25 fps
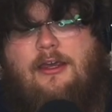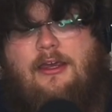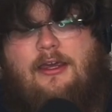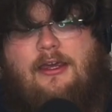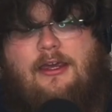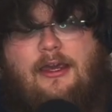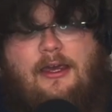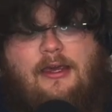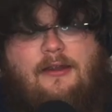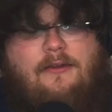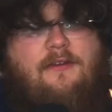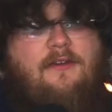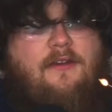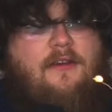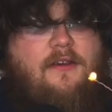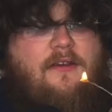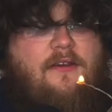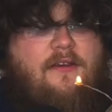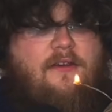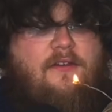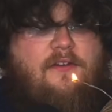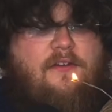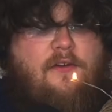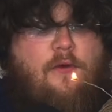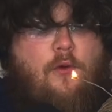gets
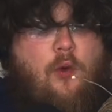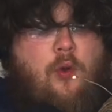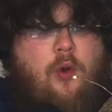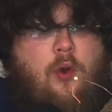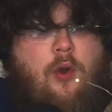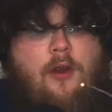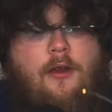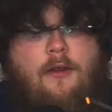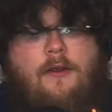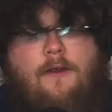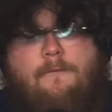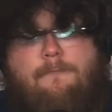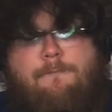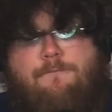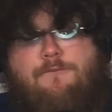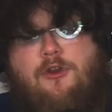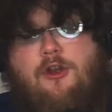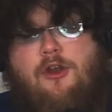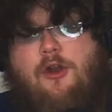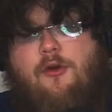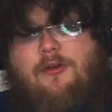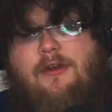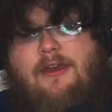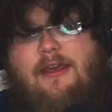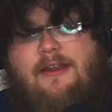his,
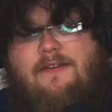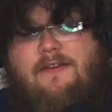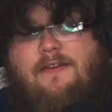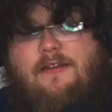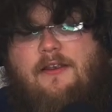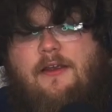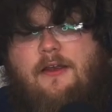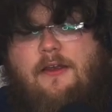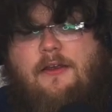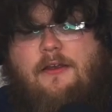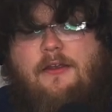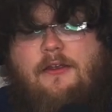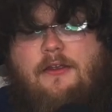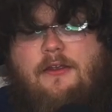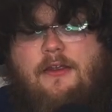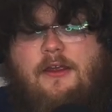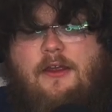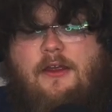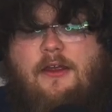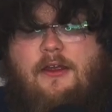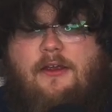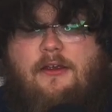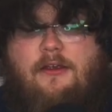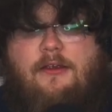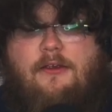you know, gets
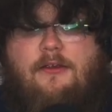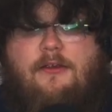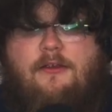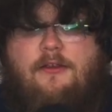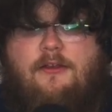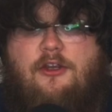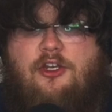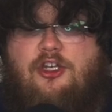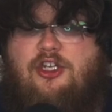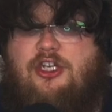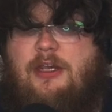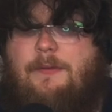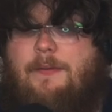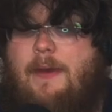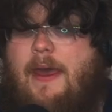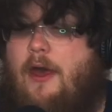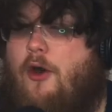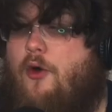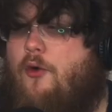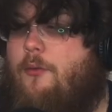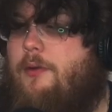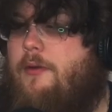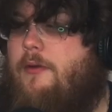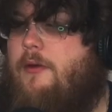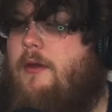the cheap
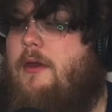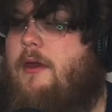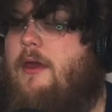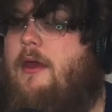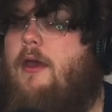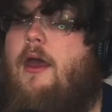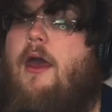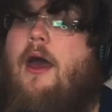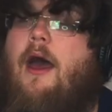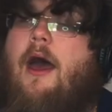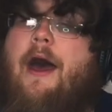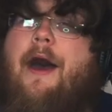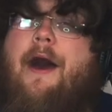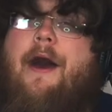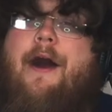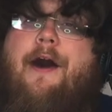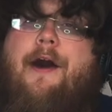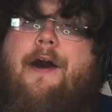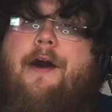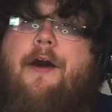help, they